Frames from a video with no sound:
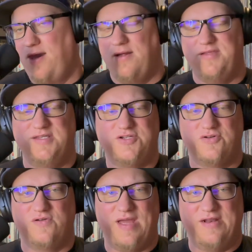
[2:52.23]
The
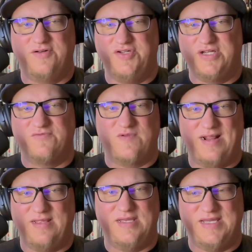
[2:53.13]
Eternal Idol you can
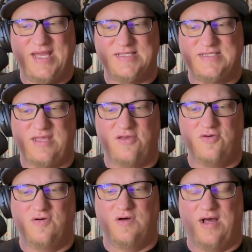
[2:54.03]
readily get
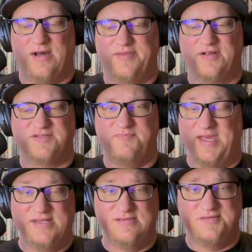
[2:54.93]
still. There's
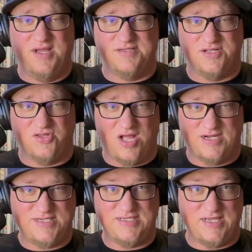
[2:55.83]
been a
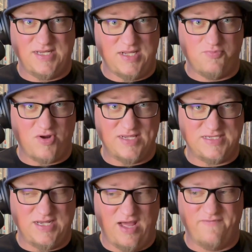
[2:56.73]
deluxe CD
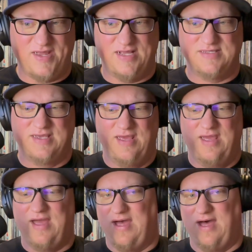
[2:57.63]
pressing of it.
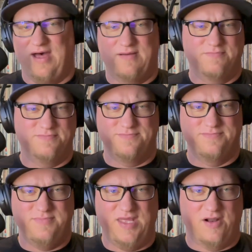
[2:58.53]
My
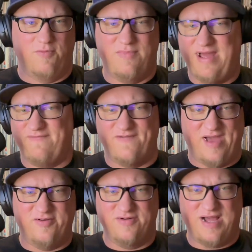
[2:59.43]

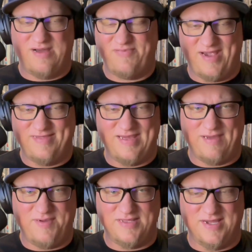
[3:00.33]
vinyl copy, I think I
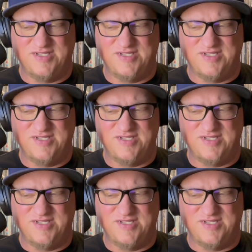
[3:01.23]
paid like